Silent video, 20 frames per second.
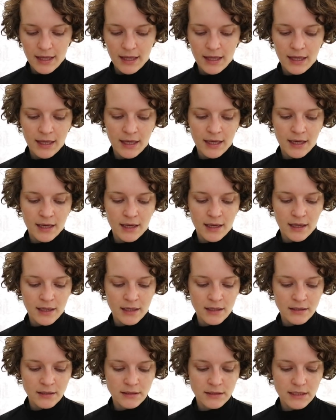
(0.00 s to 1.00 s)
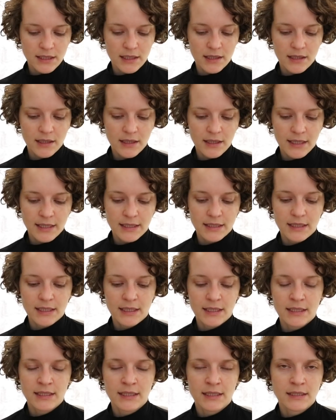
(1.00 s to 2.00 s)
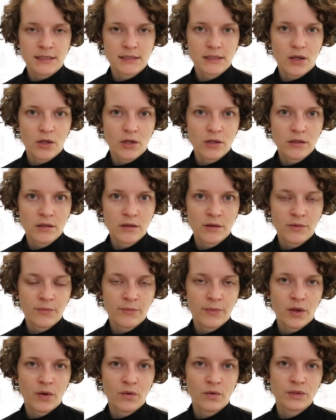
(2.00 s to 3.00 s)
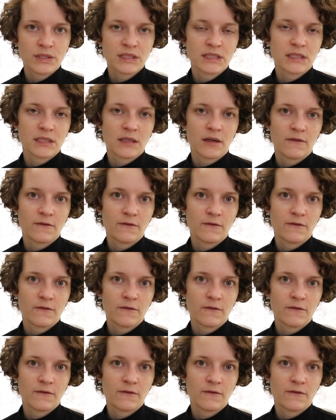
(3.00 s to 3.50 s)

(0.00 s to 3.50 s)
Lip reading: and it is almost